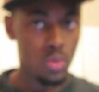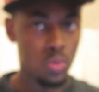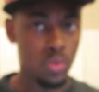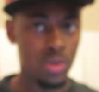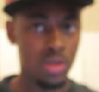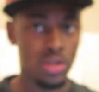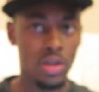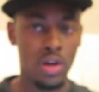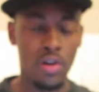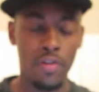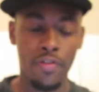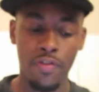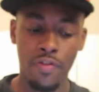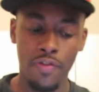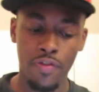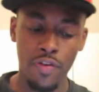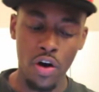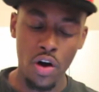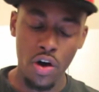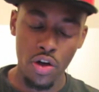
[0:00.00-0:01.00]
was her
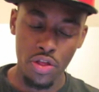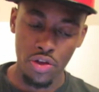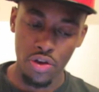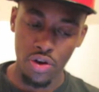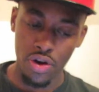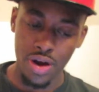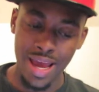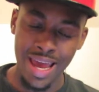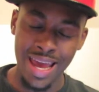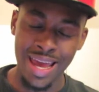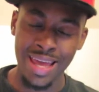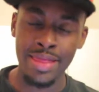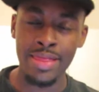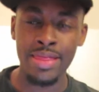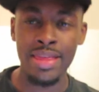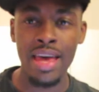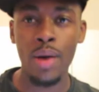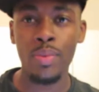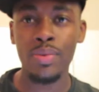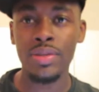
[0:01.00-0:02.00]
father,
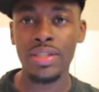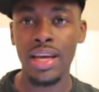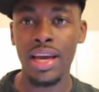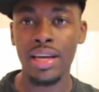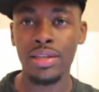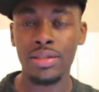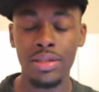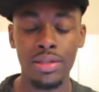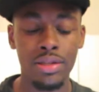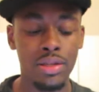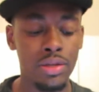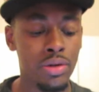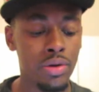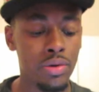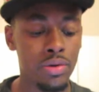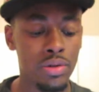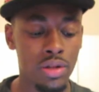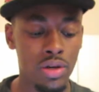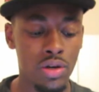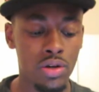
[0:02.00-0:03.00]
and that was actually the
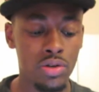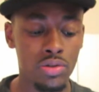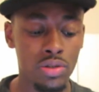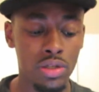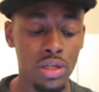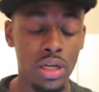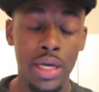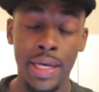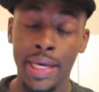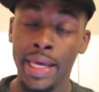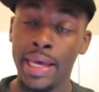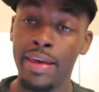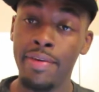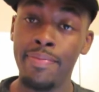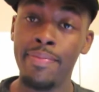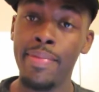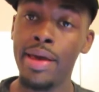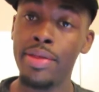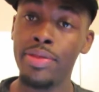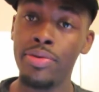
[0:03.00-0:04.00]
dirty laundry.
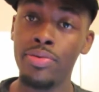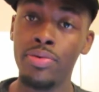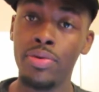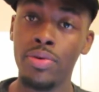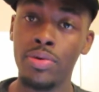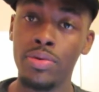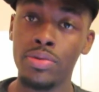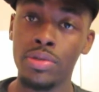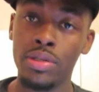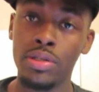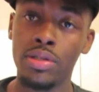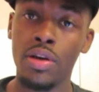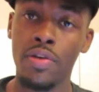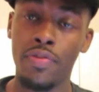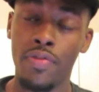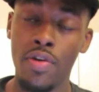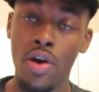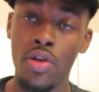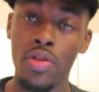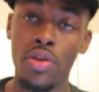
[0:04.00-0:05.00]
If Matthew Knowles is her
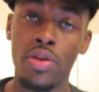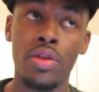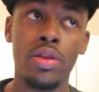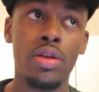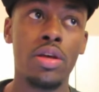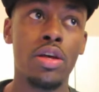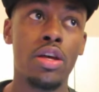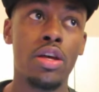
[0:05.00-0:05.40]
father,